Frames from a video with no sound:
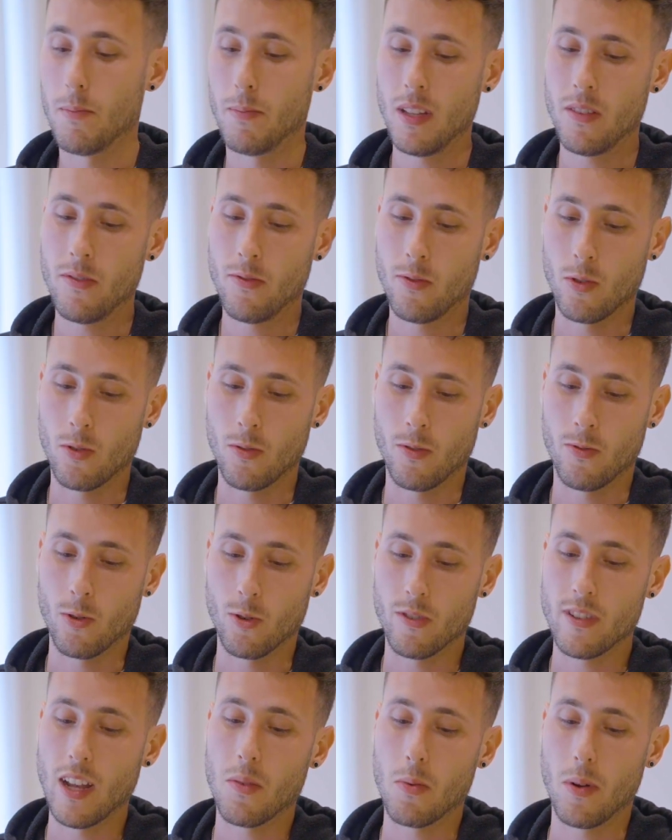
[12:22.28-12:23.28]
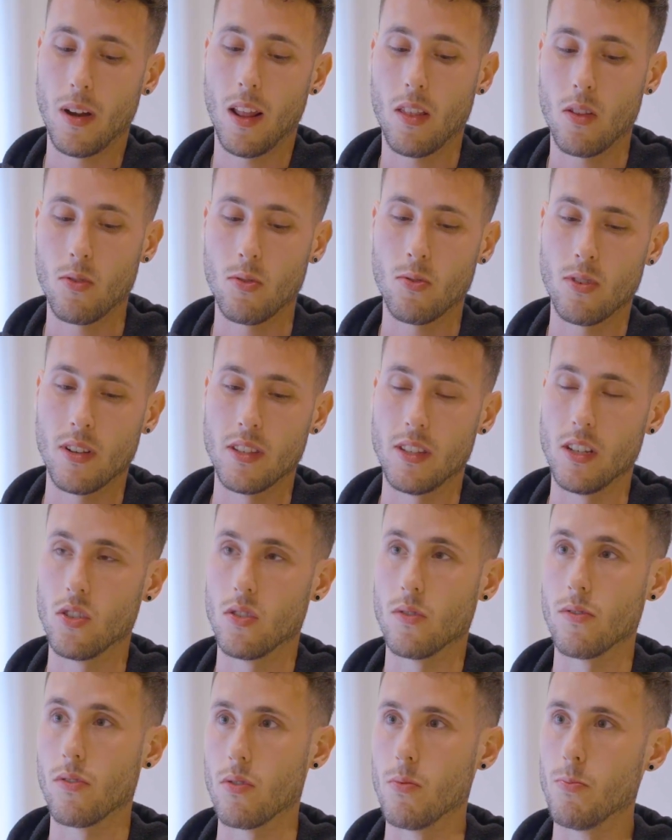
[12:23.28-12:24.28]
But for that, we need to
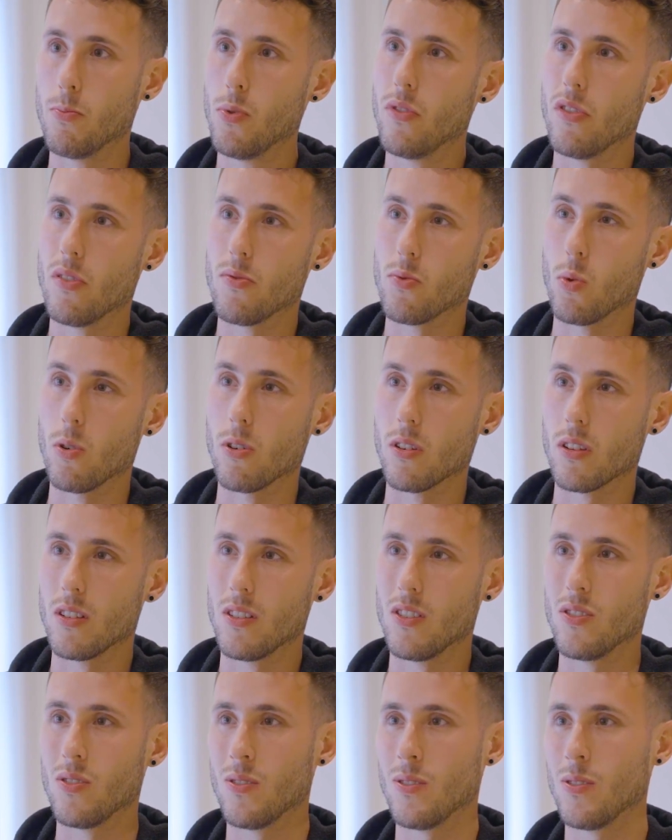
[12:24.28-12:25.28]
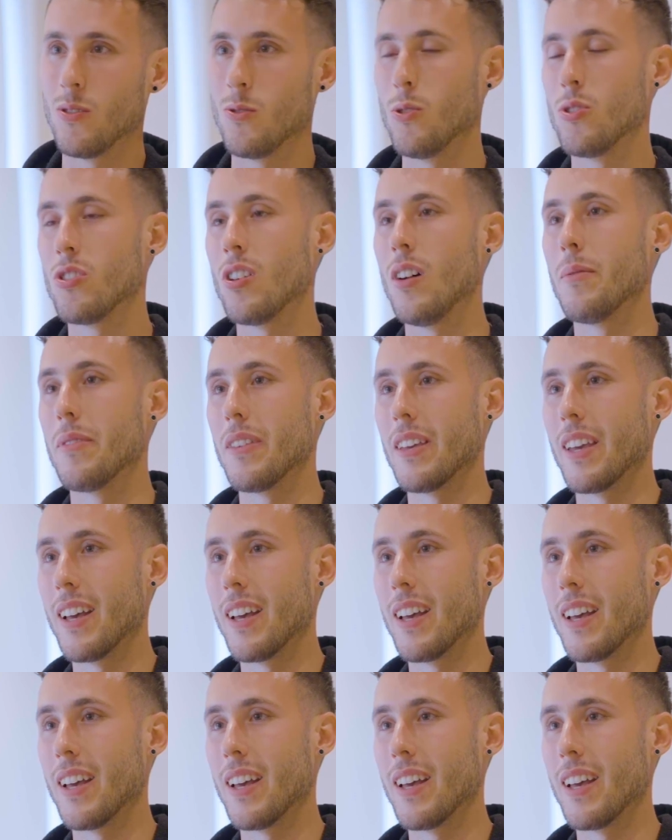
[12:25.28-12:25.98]
transition from proof of work to something